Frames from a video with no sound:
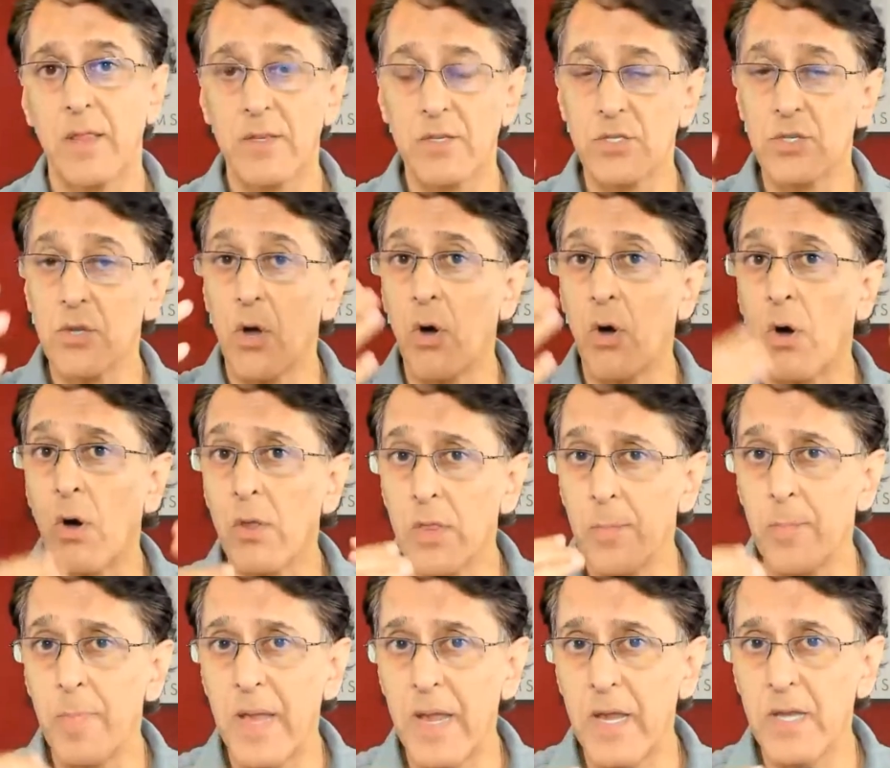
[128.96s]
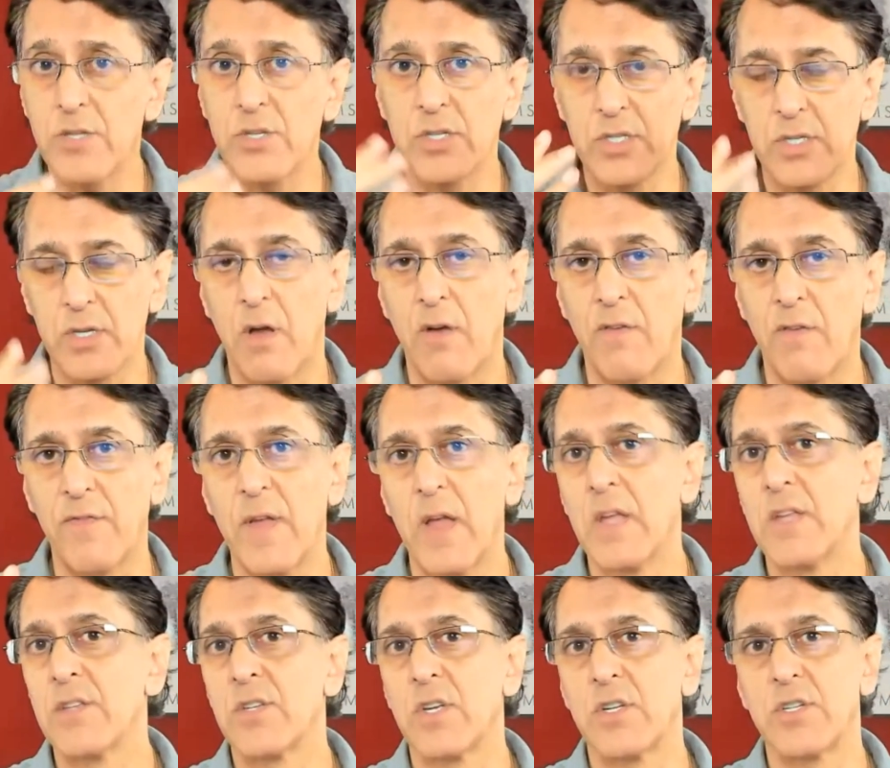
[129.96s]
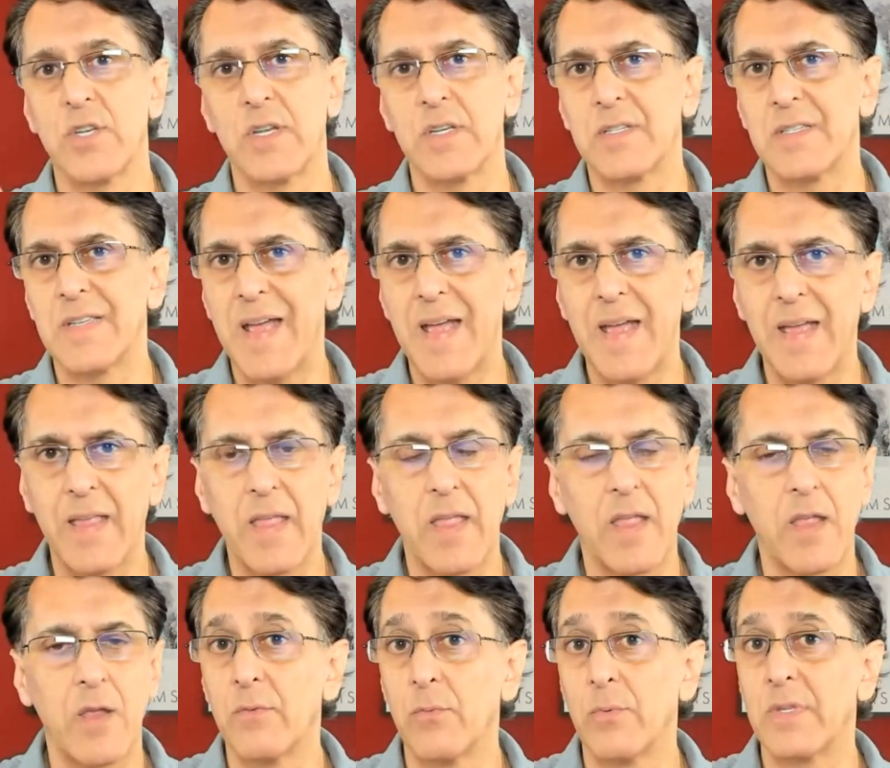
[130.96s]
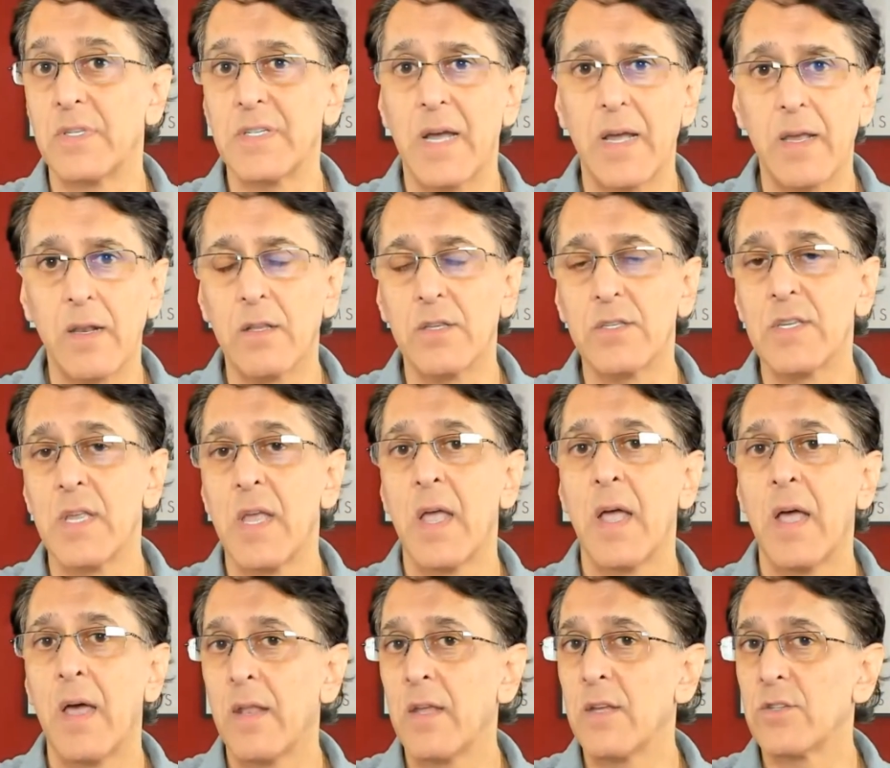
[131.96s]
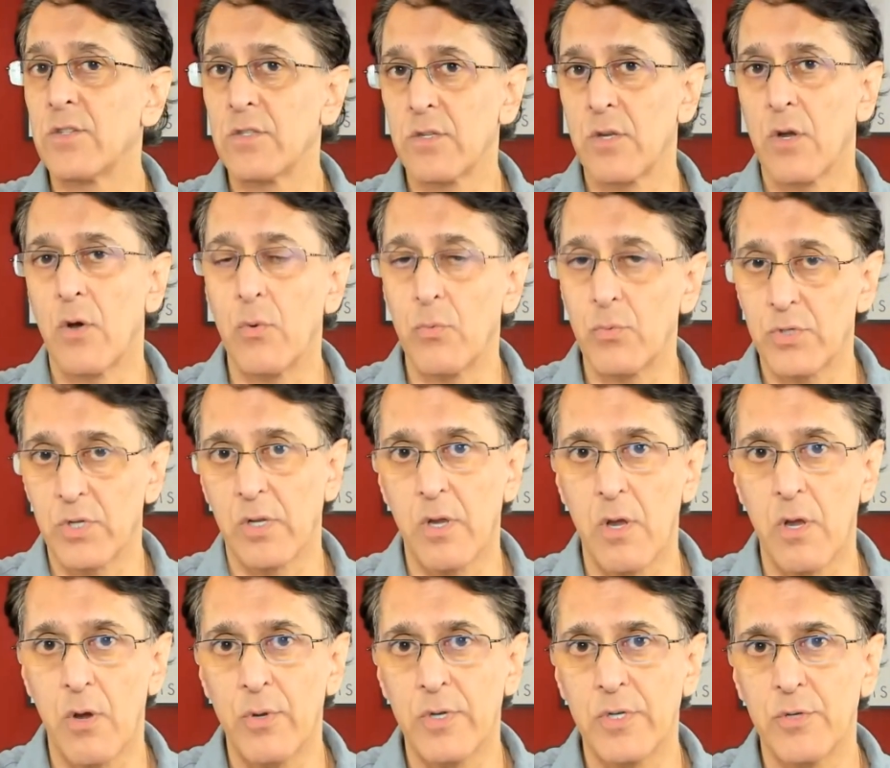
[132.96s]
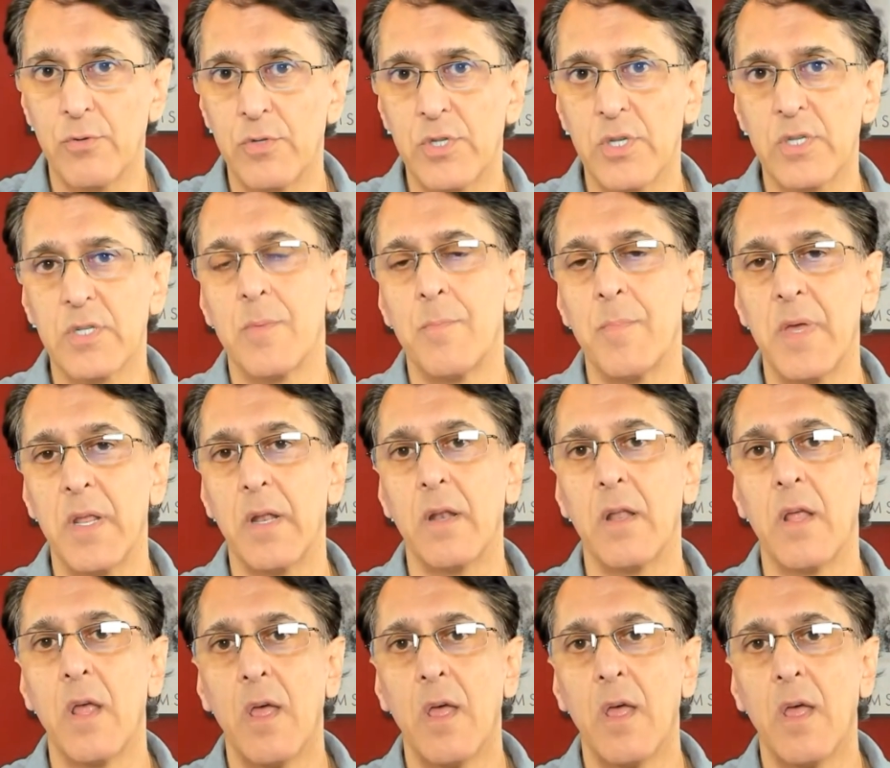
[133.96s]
This is on the page itself, such as tagging with titles, headings, and so on, which I'll go into in just a minute.